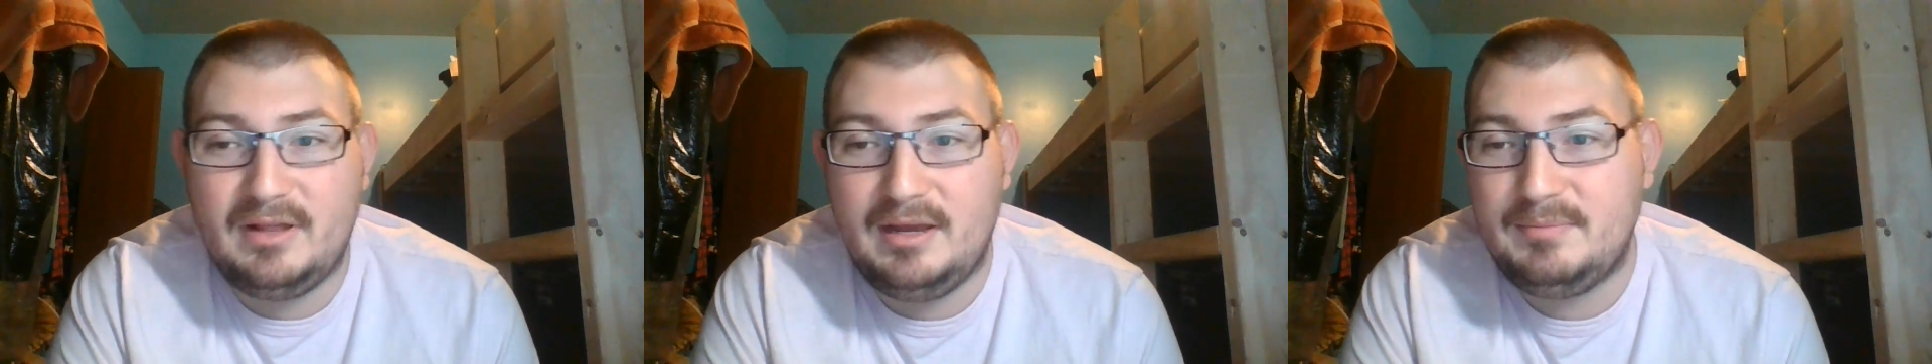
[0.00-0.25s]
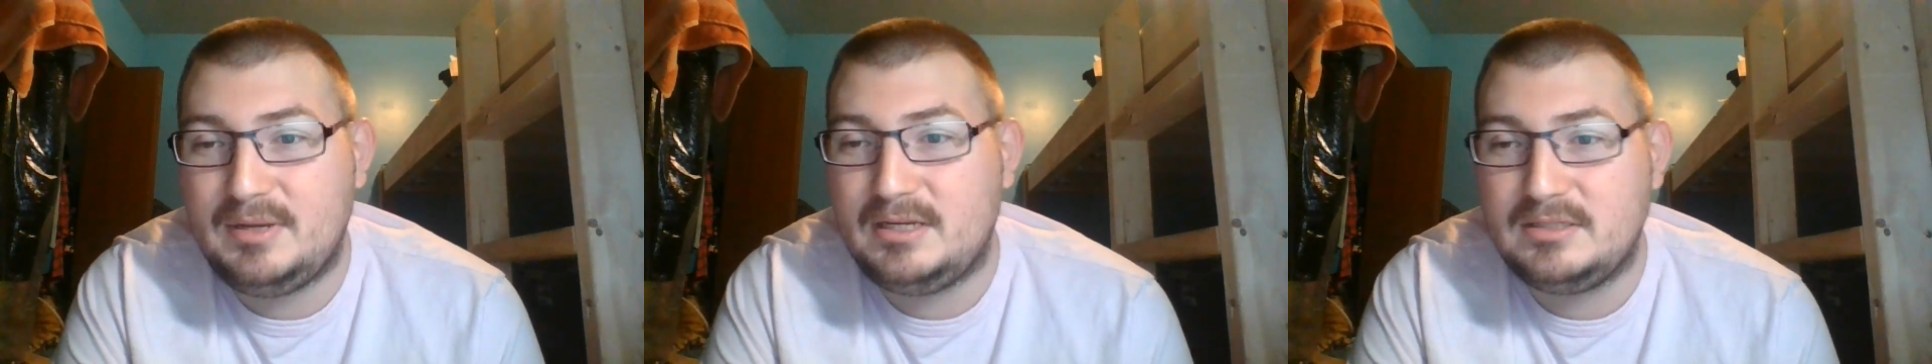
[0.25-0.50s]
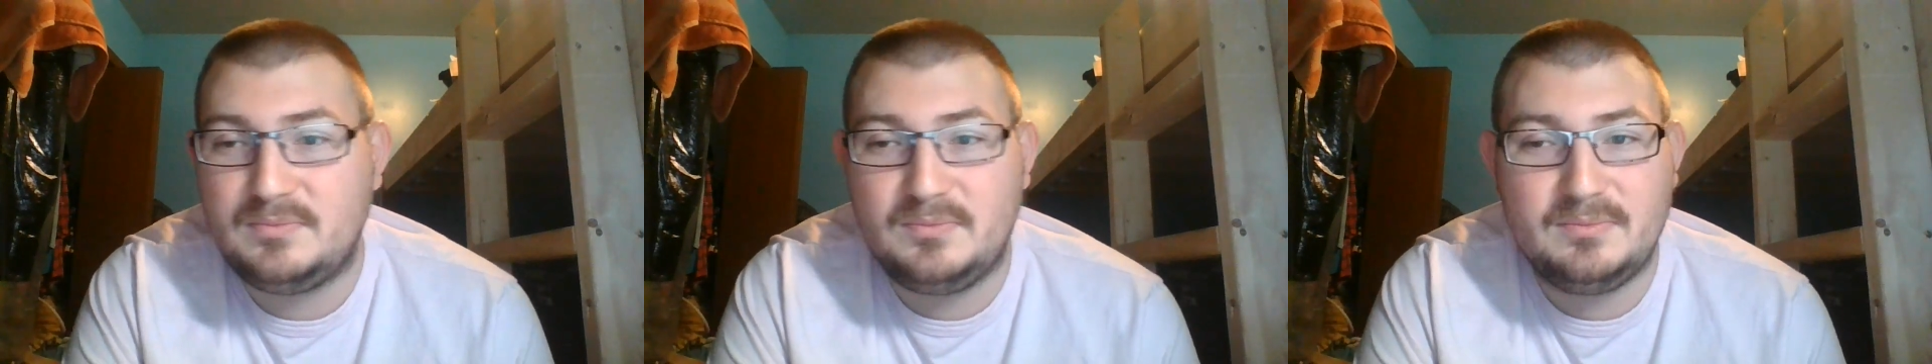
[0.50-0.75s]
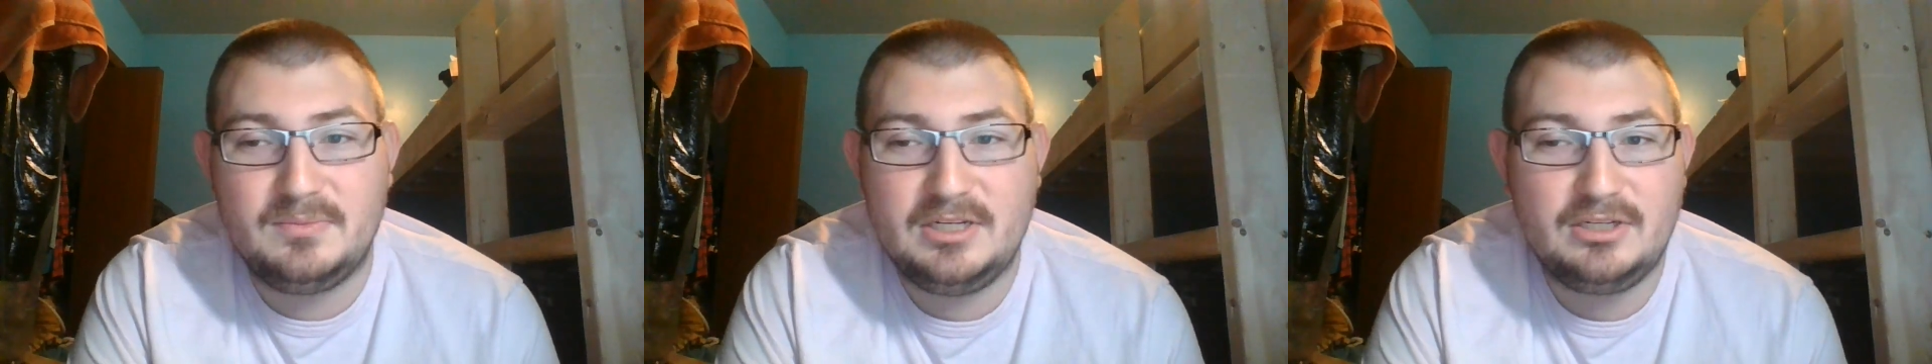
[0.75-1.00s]
line because
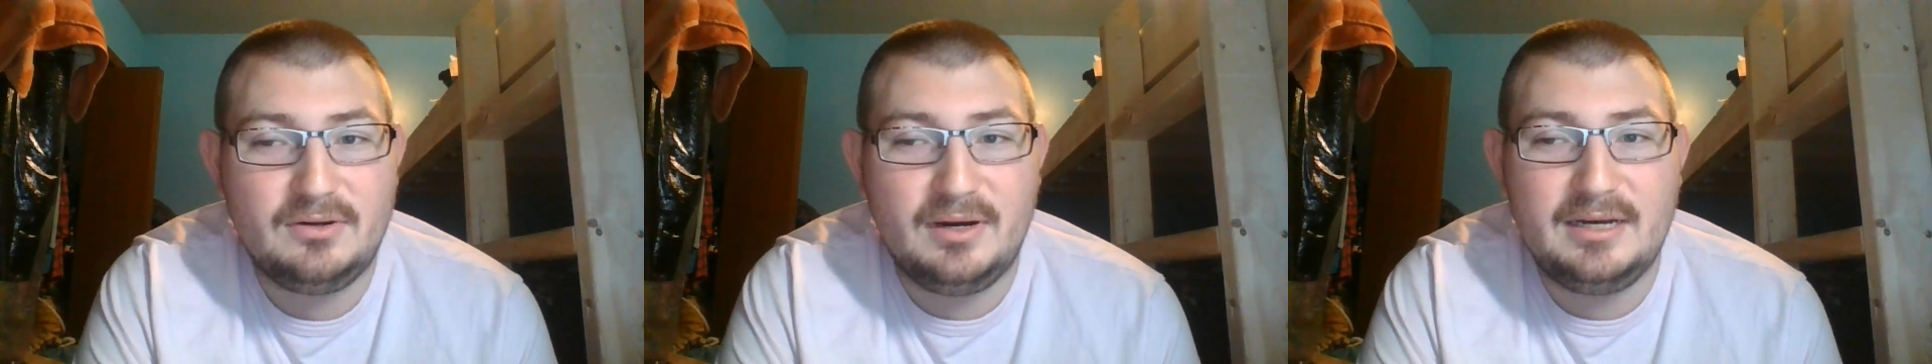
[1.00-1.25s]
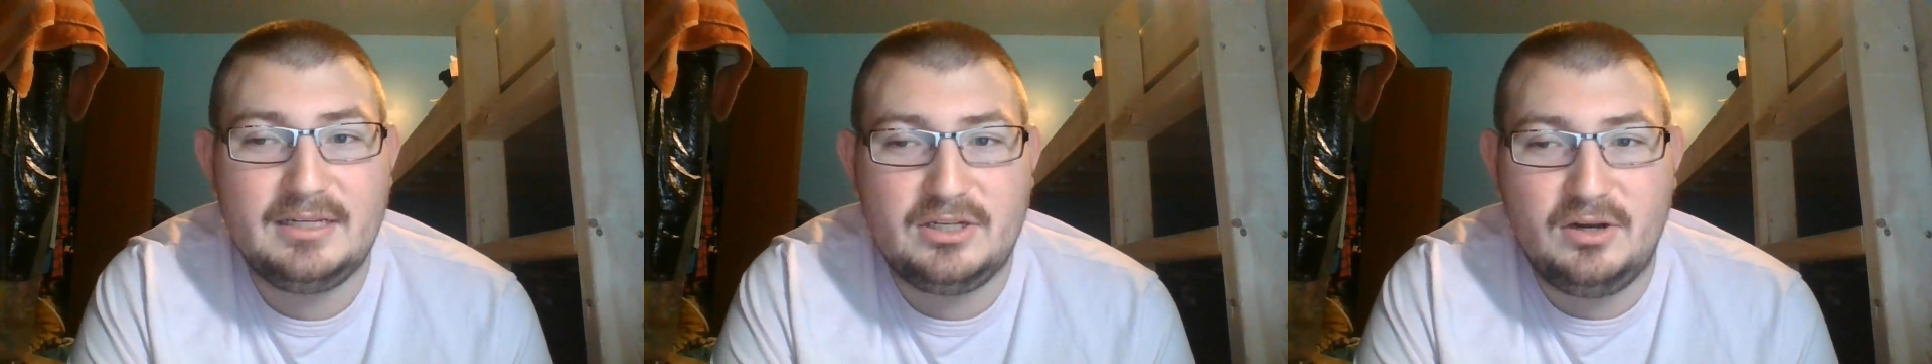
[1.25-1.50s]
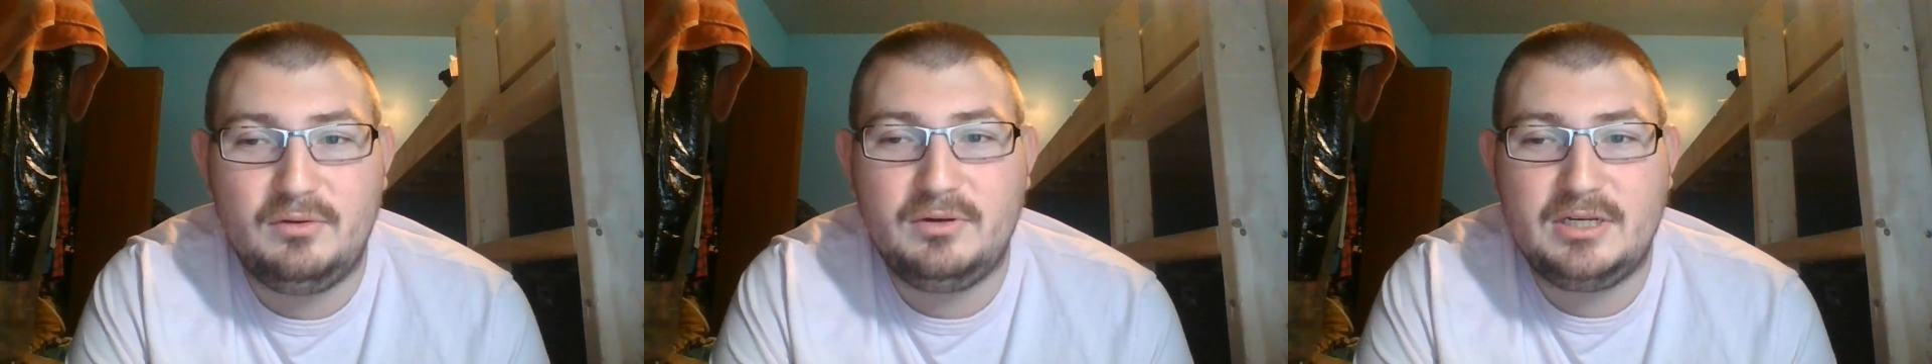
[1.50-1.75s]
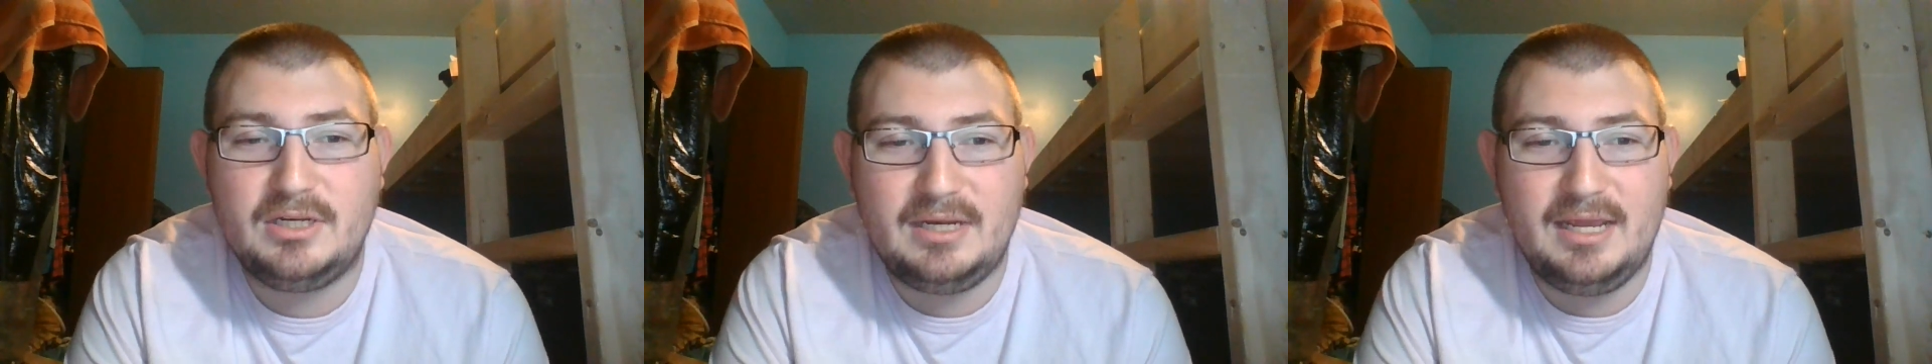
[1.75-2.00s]
Detroit is known
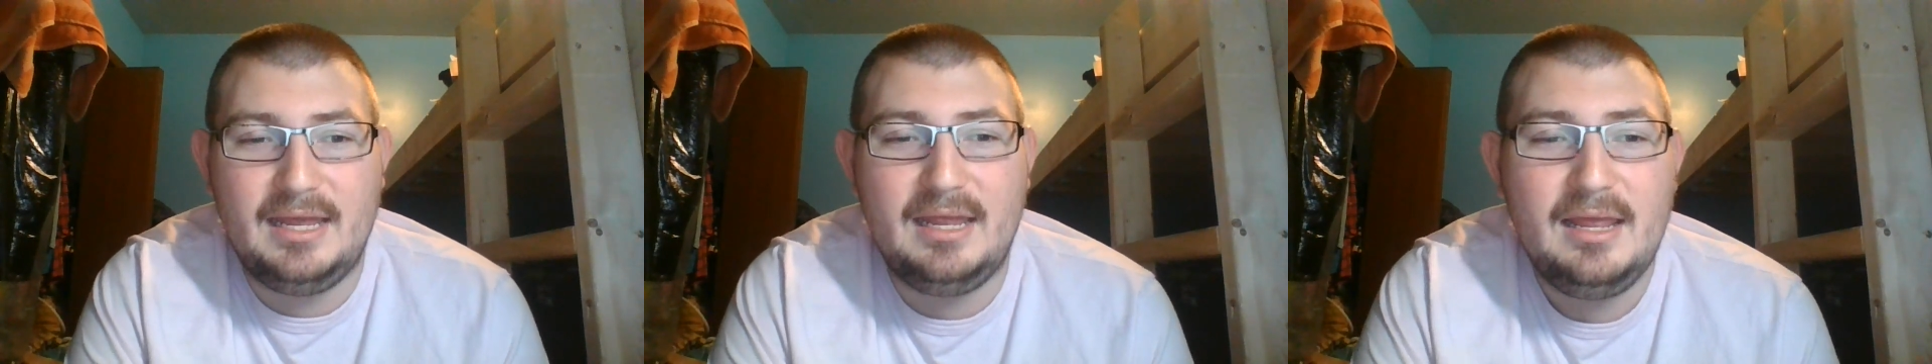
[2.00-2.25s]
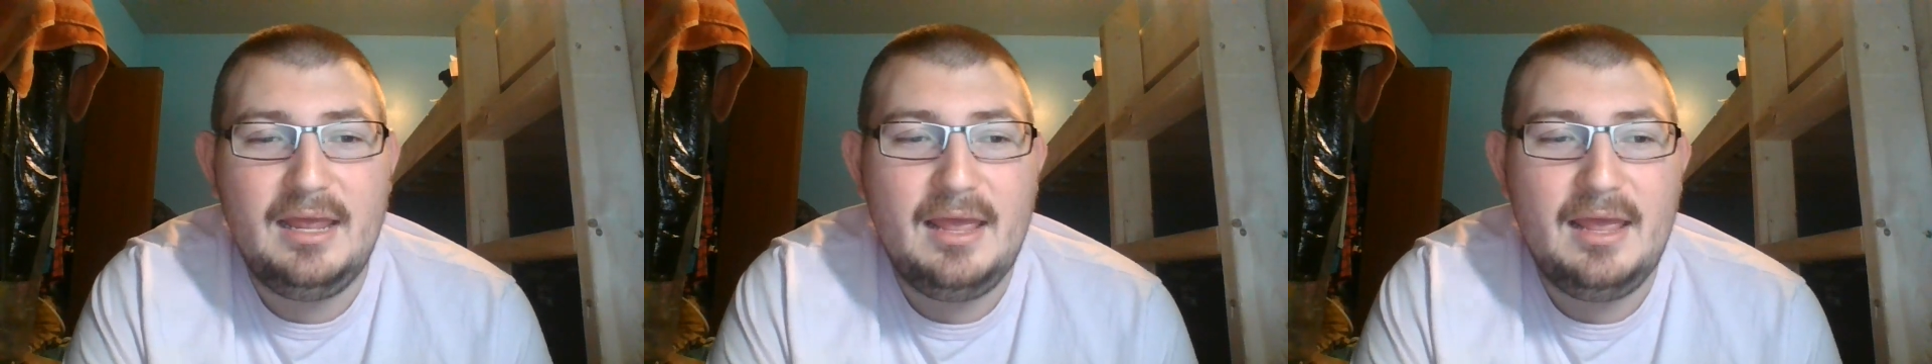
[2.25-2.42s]
to get